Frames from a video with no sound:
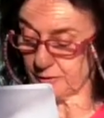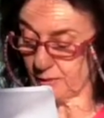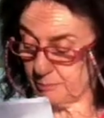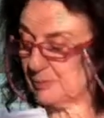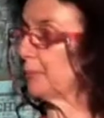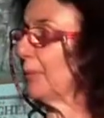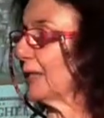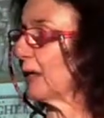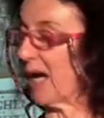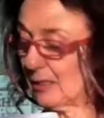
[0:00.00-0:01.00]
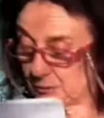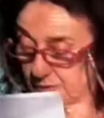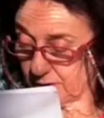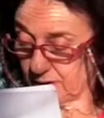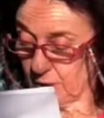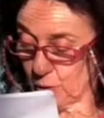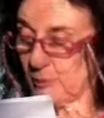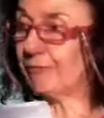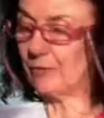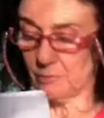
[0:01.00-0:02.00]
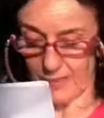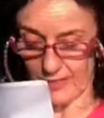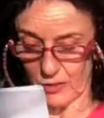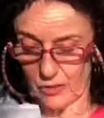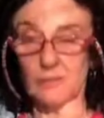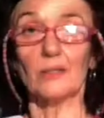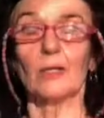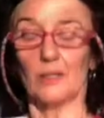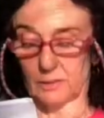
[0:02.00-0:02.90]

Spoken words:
adopted by the Counter-Reformation,